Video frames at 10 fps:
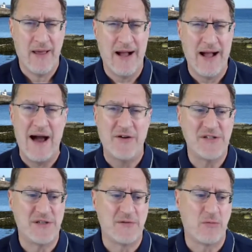How
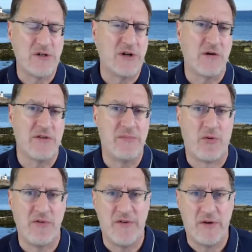does the return of the
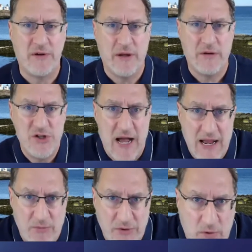portfolio
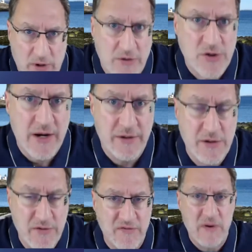jive with what you're trying to do
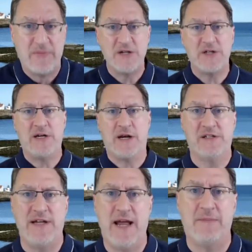from a budgetary
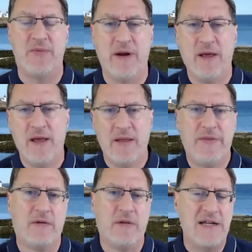standpoint? There
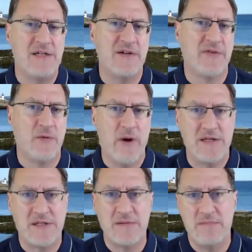are lots of different
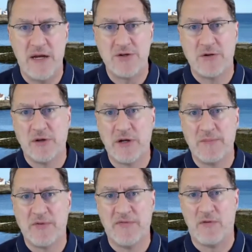ways to measure and look at
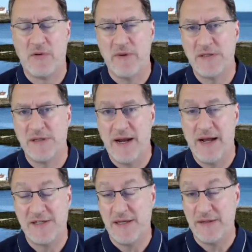performance that
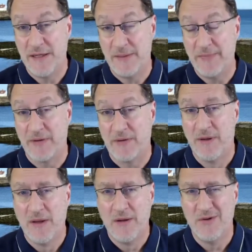I'd say the typical,
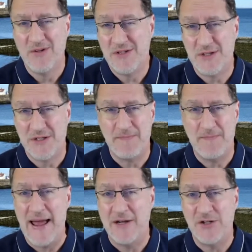which is just
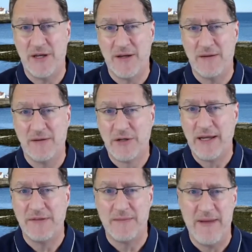looking
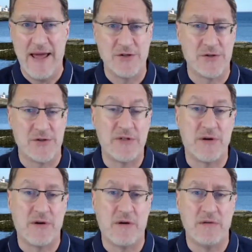at the manager's
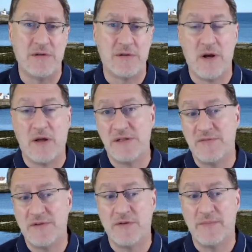returns relative
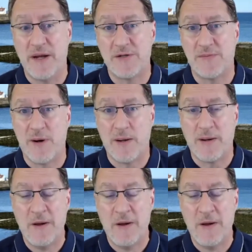to a benchmark.